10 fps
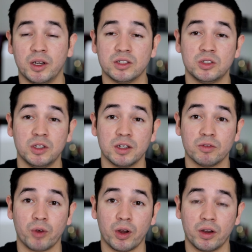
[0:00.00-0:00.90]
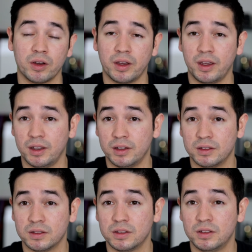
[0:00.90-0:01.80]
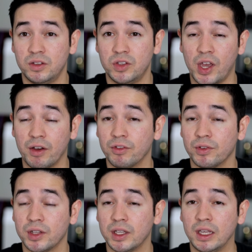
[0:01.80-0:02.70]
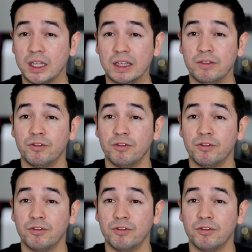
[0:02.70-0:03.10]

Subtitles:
but shooting in RAW is definitely